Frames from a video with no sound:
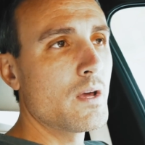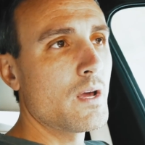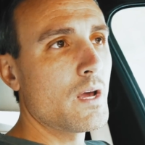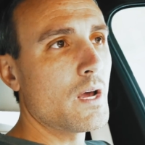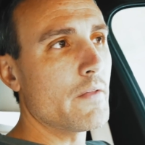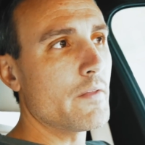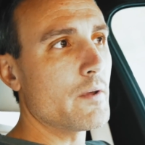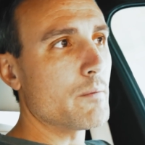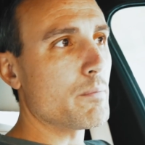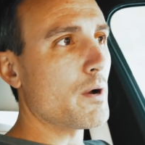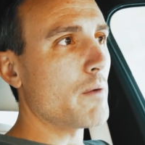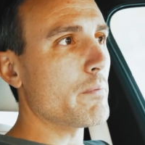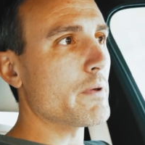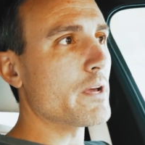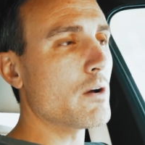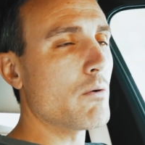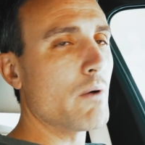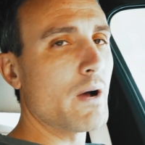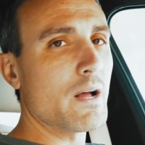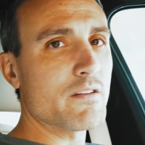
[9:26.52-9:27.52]
And then probably
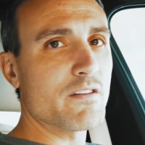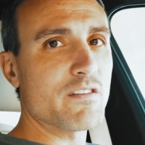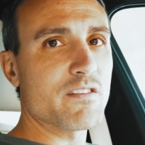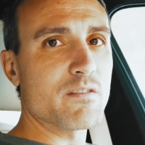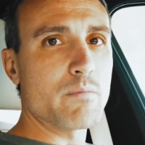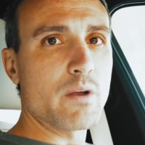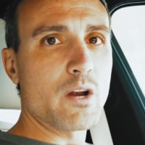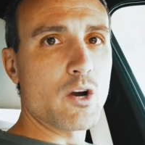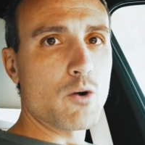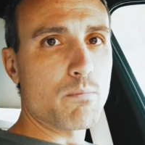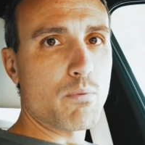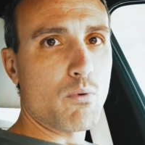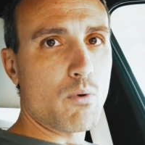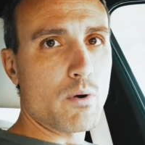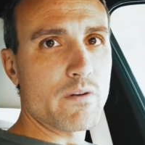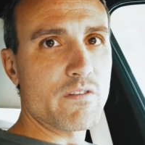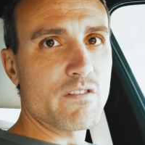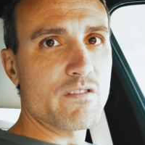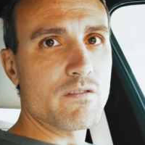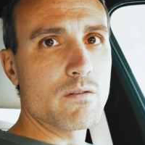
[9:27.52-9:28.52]
go out to some
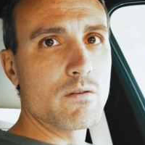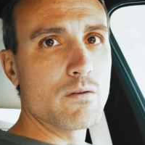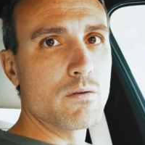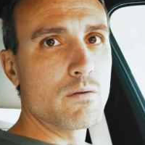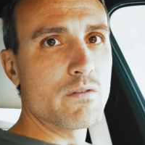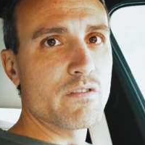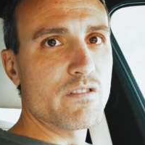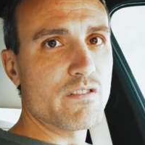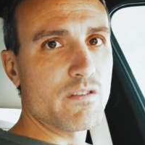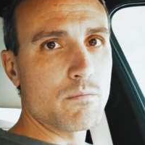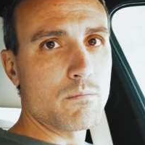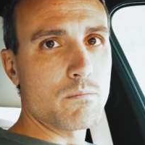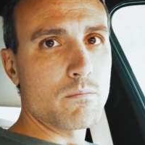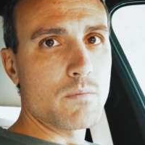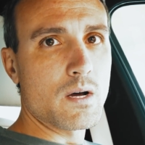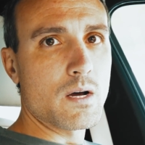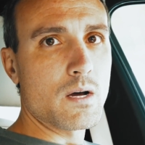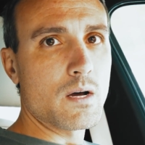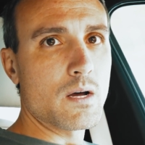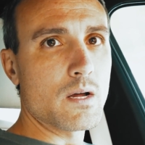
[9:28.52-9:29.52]
airports, do some
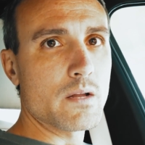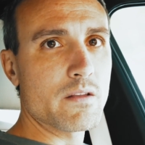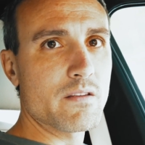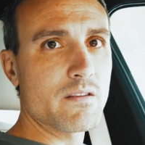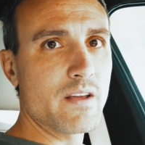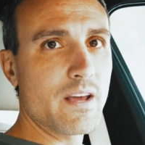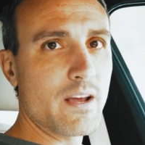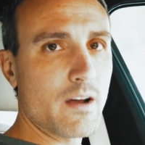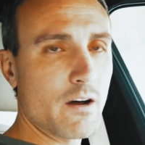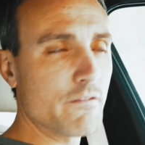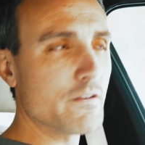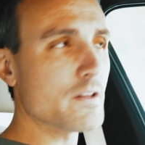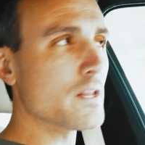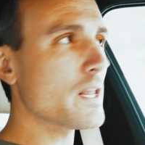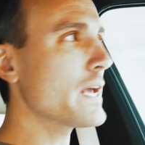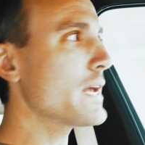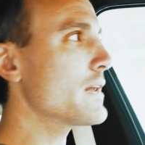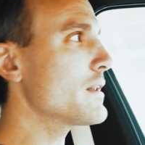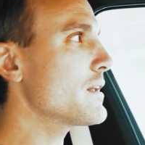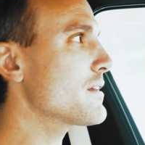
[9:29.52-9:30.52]
uh, takeoff and
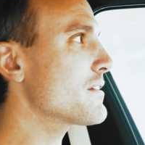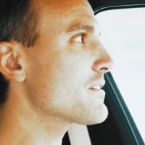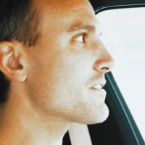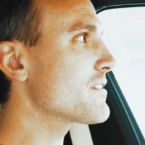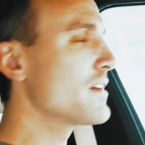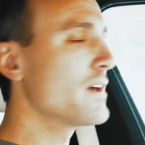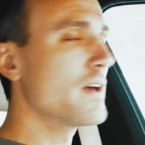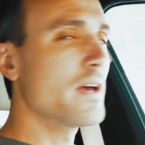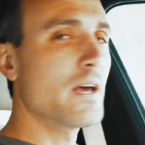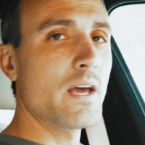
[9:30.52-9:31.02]
landings,